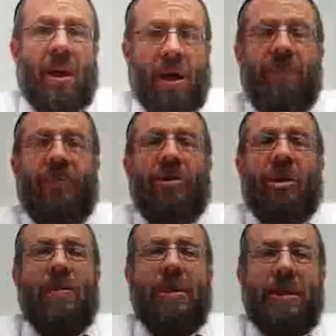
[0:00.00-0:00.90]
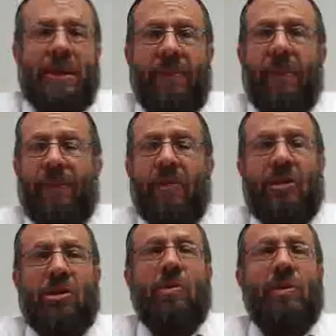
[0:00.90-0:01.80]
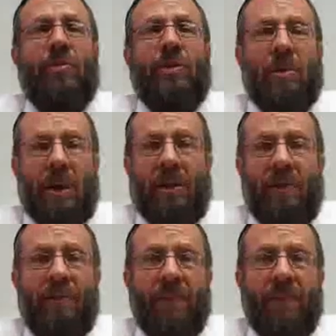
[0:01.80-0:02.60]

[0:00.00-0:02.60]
um, determinism versus human free will